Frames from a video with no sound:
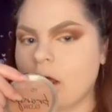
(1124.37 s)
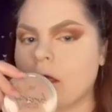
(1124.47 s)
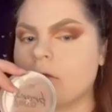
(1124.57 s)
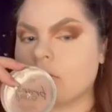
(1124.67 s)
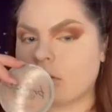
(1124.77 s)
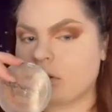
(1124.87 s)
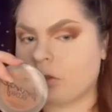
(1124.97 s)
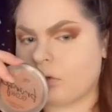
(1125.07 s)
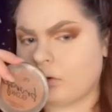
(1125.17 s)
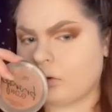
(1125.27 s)
So
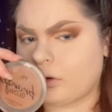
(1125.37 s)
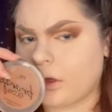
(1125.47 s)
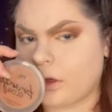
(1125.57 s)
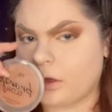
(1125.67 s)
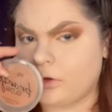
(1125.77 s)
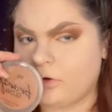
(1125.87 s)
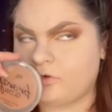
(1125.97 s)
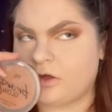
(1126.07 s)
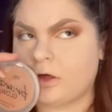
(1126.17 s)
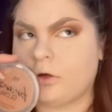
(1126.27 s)
contour, you
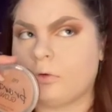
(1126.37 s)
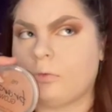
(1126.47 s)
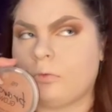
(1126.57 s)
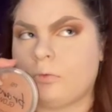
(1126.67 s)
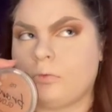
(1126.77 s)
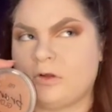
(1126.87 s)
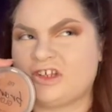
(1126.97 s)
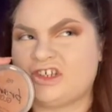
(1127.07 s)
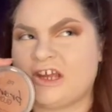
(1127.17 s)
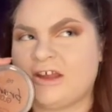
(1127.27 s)
usually go one
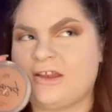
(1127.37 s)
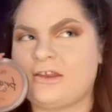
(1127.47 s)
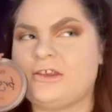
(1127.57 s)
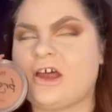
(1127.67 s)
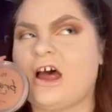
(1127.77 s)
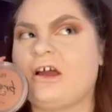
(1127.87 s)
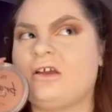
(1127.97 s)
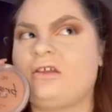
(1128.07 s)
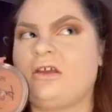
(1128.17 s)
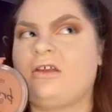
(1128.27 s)
shade darker
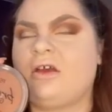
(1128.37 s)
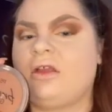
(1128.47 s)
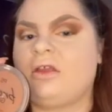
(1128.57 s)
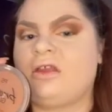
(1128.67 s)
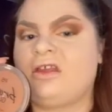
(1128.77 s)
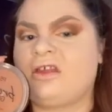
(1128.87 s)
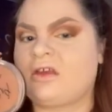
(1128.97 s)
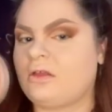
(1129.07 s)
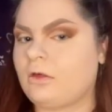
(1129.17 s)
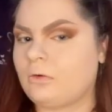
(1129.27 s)
than your skin
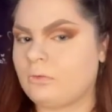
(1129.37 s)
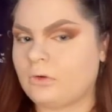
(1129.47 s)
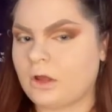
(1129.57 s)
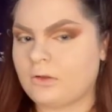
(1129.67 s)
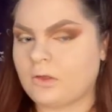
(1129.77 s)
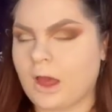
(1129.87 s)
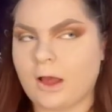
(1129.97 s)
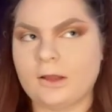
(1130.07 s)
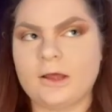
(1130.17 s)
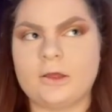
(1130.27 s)
tone, and
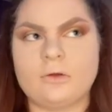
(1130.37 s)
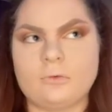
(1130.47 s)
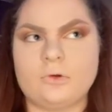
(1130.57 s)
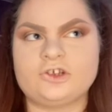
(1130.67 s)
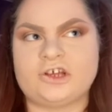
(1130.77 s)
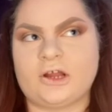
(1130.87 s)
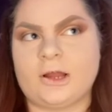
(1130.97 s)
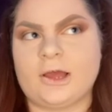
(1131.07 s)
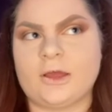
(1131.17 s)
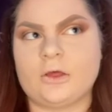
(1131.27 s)
highlight you go one shade
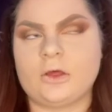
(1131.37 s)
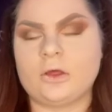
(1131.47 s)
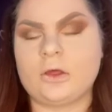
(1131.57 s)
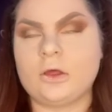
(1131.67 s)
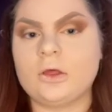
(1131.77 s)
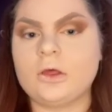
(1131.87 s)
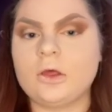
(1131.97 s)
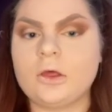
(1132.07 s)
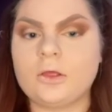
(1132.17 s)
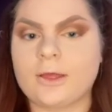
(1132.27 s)
lighter.
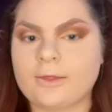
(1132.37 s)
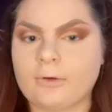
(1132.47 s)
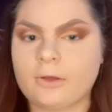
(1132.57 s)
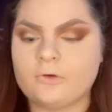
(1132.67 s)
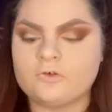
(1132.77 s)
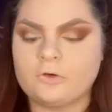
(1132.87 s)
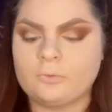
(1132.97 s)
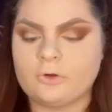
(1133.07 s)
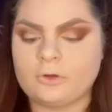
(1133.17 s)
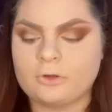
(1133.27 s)
That's how it usually
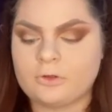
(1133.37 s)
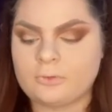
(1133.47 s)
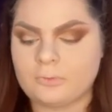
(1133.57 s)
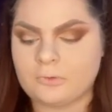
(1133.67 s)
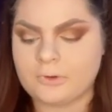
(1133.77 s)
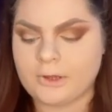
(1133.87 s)
works, but